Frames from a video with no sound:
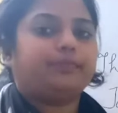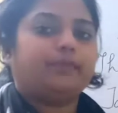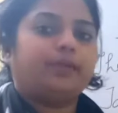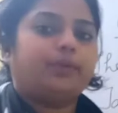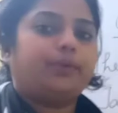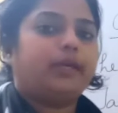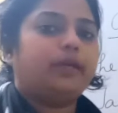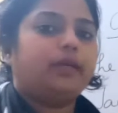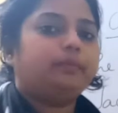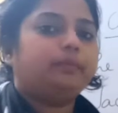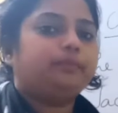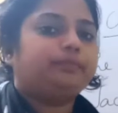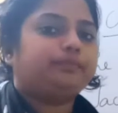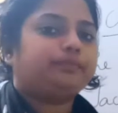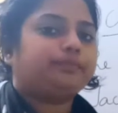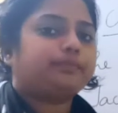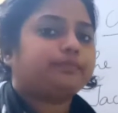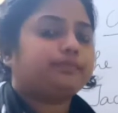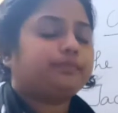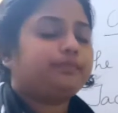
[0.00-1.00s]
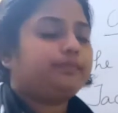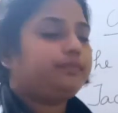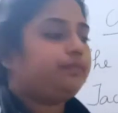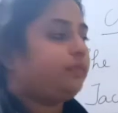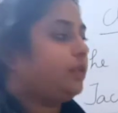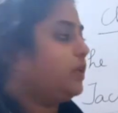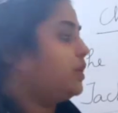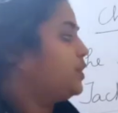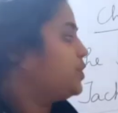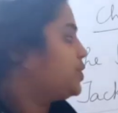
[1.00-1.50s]
Okay.
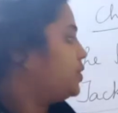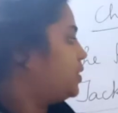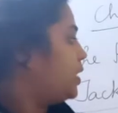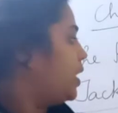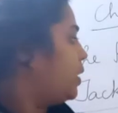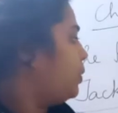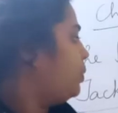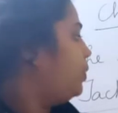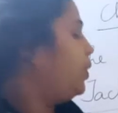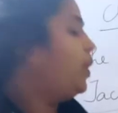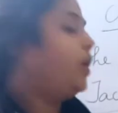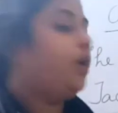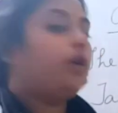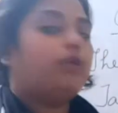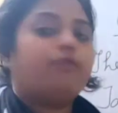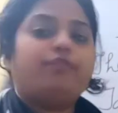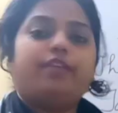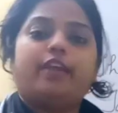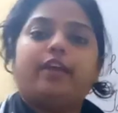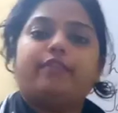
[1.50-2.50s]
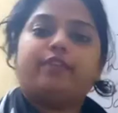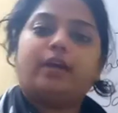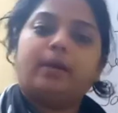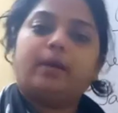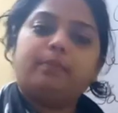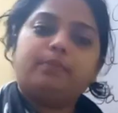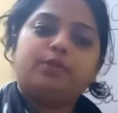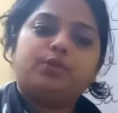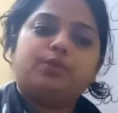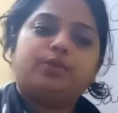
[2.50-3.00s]
So now we have
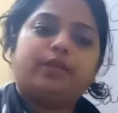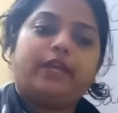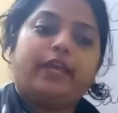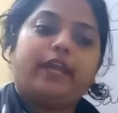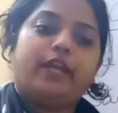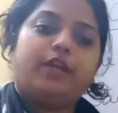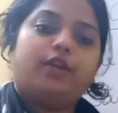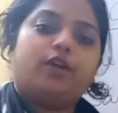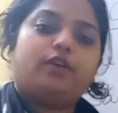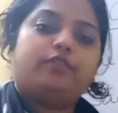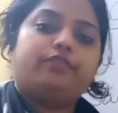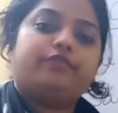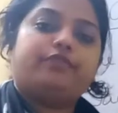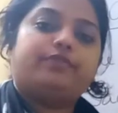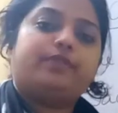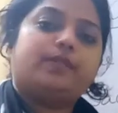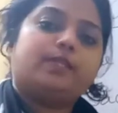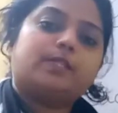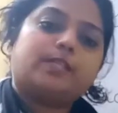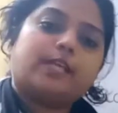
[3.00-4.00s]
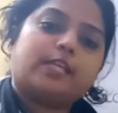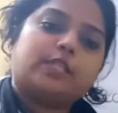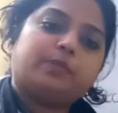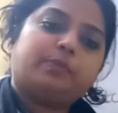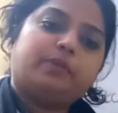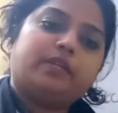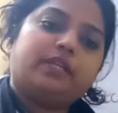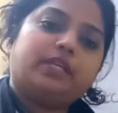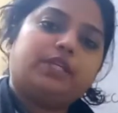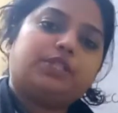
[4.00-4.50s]
come to the end of this
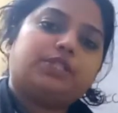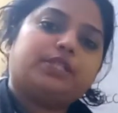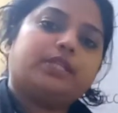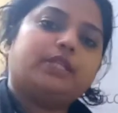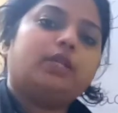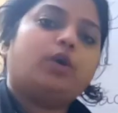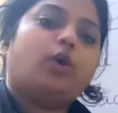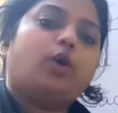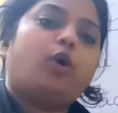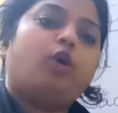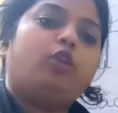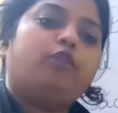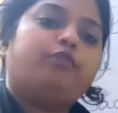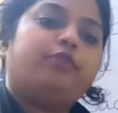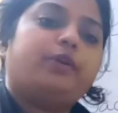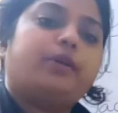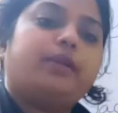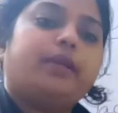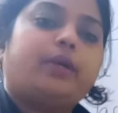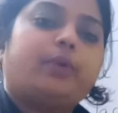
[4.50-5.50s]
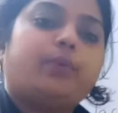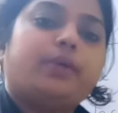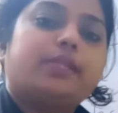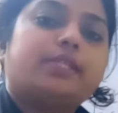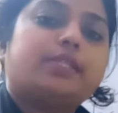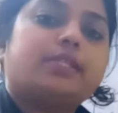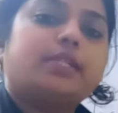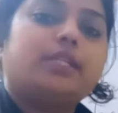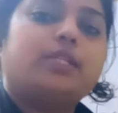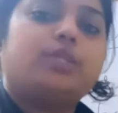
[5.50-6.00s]
explanation. All of you are
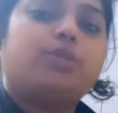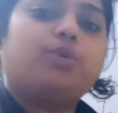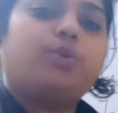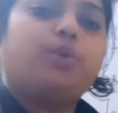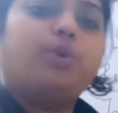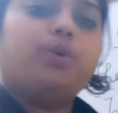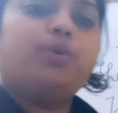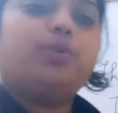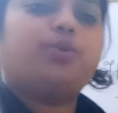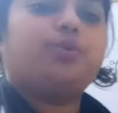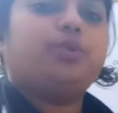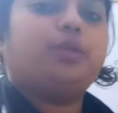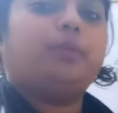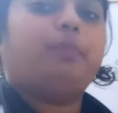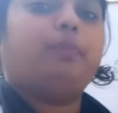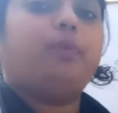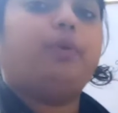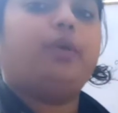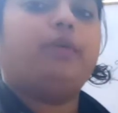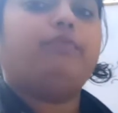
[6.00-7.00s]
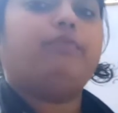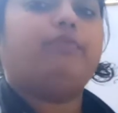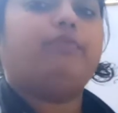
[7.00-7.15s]
requested to go through the poem